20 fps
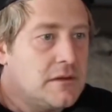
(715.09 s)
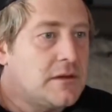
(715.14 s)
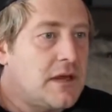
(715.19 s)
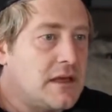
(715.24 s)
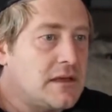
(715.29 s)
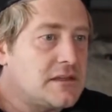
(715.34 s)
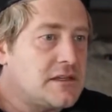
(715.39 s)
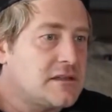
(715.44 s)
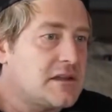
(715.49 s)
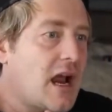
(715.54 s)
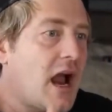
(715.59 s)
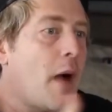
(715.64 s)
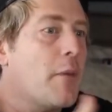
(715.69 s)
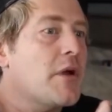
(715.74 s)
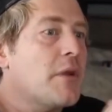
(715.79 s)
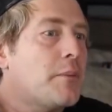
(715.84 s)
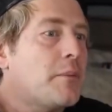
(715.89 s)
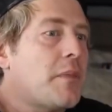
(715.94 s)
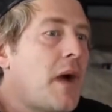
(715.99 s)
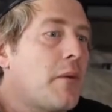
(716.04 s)
She's like,
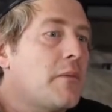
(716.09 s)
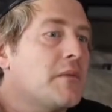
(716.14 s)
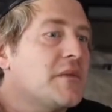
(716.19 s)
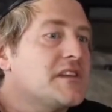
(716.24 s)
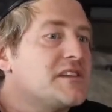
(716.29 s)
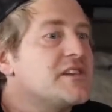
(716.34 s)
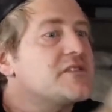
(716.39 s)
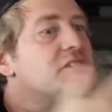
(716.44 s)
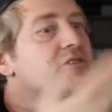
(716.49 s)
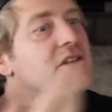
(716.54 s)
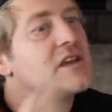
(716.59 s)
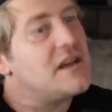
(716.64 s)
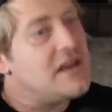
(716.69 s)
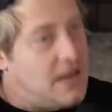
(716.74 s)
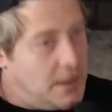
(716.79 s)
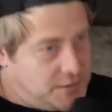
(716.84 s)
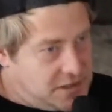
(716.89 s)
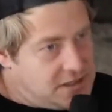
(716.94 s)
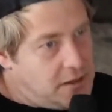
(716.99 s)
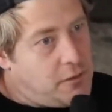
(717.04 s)
the sister's gonna
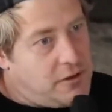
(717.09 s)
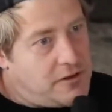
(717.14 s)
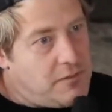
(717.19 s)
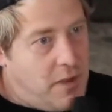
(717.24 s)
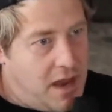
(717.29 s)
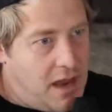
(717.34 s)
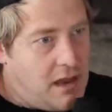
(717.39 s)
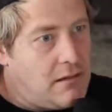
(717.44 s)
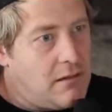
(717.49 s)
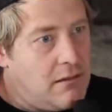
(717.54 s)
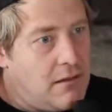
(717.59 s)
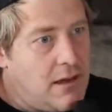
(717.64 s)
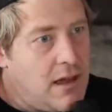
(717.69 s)
come sit with me.